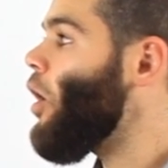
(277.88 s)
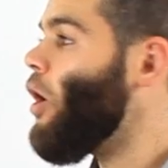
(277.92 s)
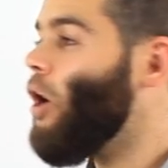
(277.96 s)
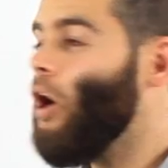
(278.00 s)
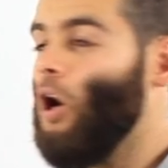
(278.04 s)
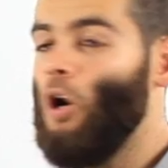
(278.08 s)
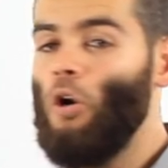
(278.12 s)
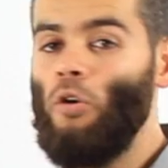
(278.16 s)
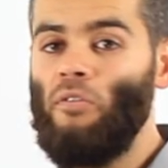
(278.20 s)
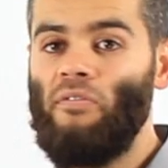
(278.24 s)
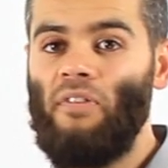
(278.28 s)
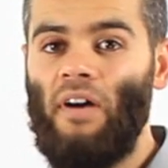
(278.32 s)

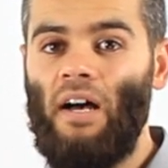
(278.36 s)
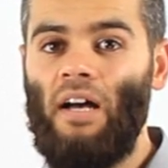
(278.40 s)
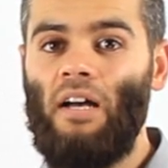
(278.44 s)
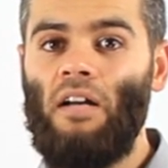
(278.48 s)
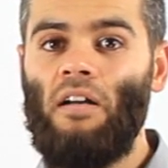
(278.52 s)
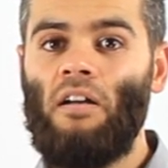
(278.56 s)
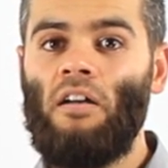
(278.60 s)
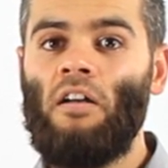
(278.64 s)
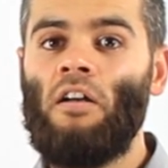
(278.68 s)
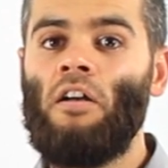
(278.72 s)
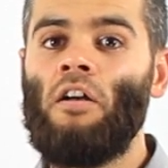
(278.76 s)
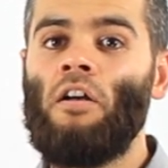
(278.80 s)
over
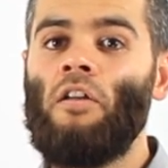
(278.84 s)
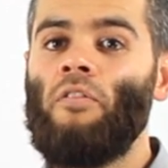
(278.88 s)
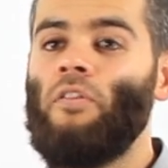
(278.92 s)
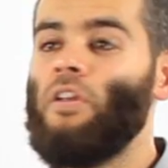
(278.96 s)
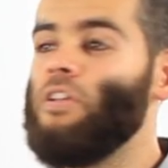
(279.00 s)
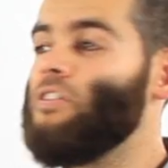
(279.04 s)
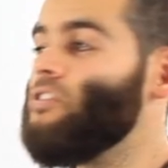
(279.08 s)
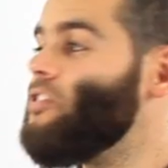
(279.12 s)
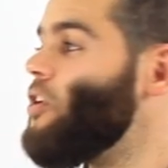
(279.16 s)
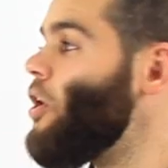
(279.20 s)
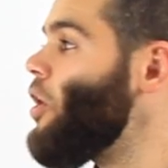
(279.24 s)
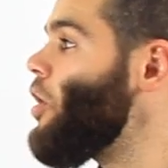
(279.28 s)

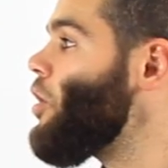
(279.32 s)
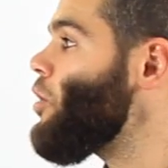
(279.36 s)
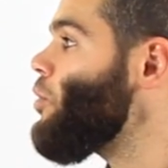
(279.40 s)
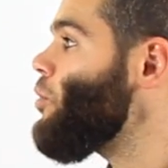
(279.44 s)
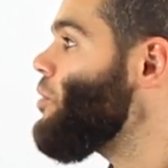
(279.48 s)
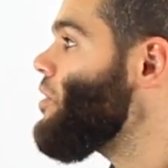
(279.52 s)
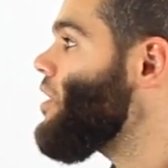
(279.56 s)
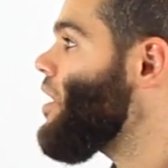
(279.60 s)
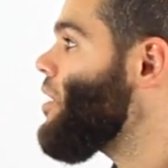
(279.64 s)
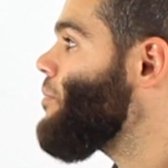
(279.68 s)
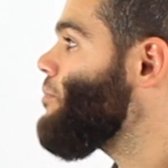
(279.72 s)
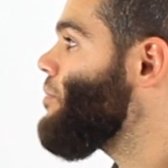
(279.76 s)
the
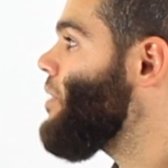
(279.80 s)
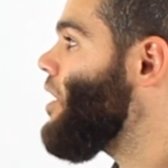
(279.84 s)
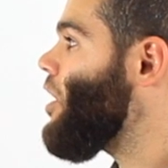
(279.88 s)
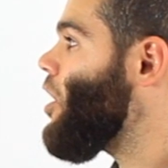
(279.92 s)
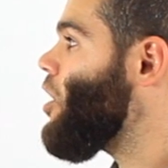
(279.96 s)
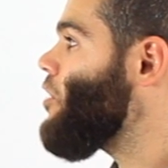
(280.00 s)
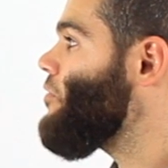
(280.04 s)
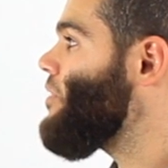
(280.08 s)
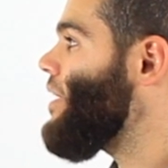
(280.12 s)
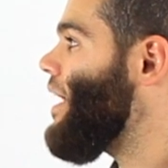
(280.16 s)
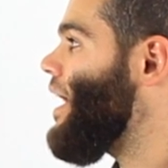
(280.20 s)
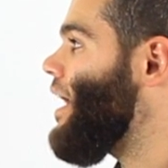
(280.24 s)
total number
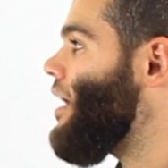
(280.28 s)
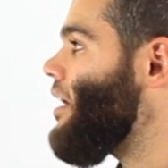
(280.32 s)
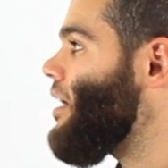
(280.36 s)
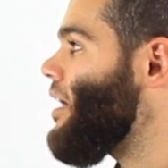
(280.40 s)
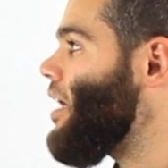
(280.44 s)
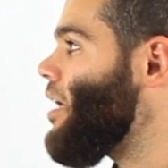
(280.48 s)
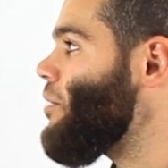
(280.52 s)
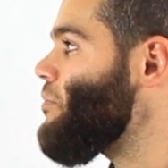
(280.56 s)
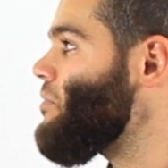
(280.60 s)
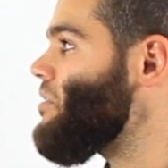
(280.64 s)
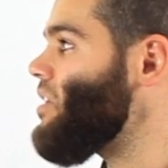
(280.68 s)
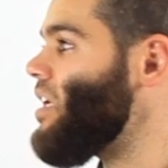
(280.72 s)
of
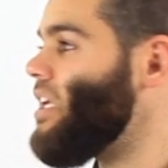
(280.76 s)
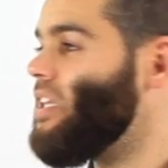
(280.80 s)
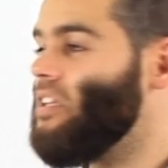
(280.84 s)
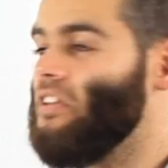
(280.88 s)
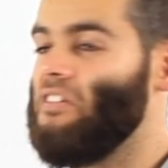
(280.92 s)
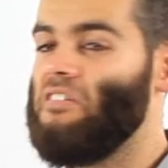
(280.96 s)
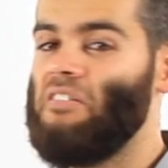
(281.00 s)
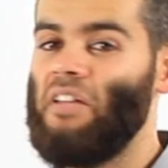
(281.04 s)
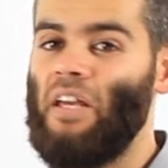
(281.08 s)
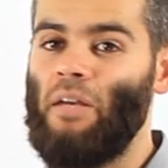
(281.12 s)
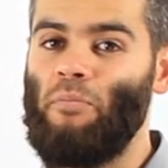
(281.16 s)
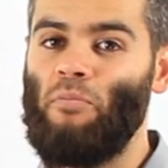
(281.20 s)
outcomes in the
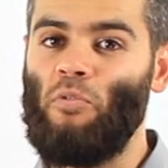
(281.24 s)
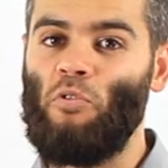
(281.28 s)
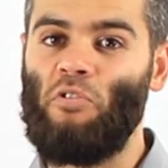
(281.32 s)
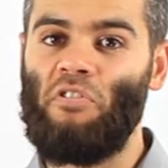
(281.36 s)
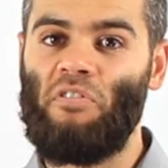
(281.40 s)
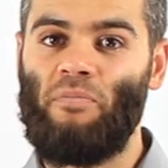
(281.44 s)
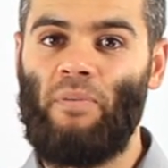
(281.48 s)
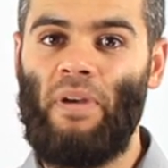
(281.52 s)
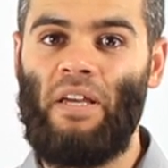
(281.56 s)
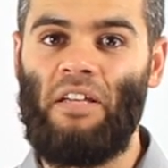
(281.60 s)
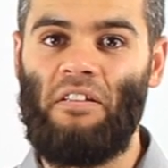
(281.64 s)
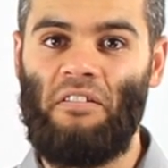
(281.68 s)
sample
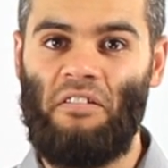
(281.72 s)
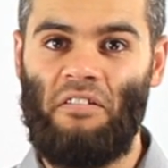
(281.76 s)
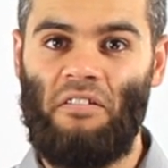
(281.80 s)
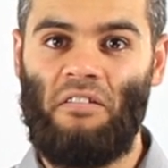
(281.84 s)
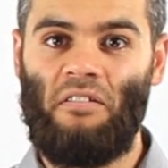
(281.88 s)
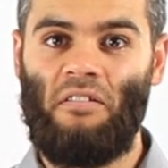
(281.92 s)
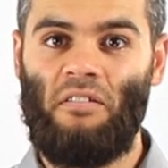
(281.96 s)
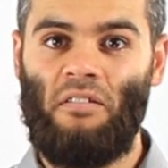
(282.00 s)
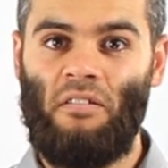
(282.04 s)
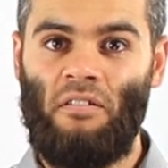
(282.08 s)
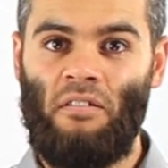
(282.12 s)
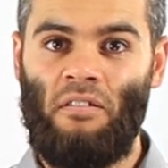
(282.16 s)
space.